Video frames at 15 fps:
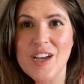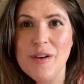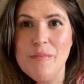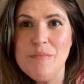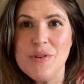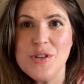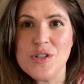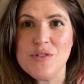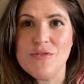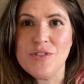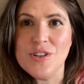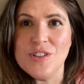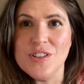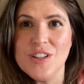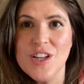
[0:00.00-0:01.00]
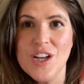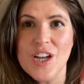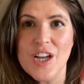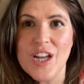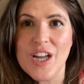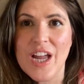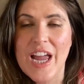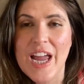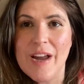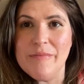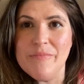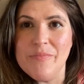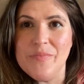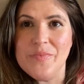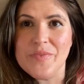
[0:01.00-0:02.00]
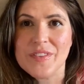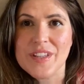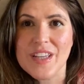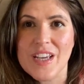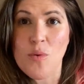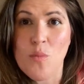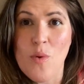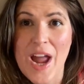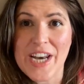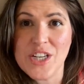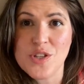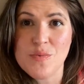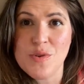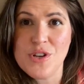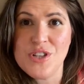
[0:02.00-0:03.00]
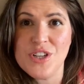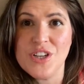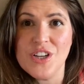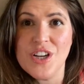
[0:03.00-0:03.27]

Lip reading: beautiful wenge wood